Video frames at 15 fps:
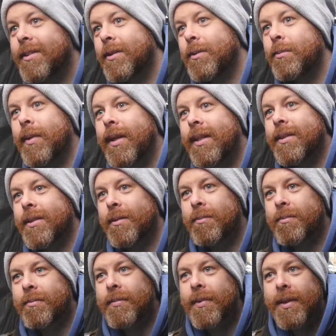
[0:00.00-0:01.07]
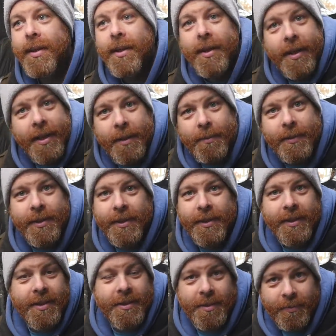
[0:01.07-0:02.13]
to make some
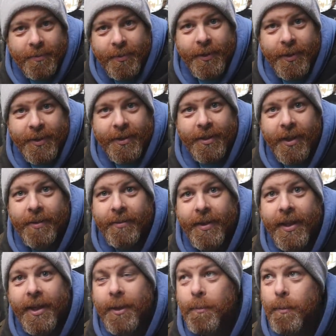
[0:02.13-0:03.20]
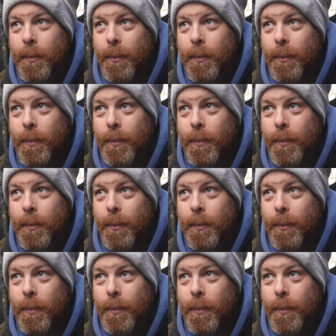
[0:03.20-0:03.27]
images and some footage of it.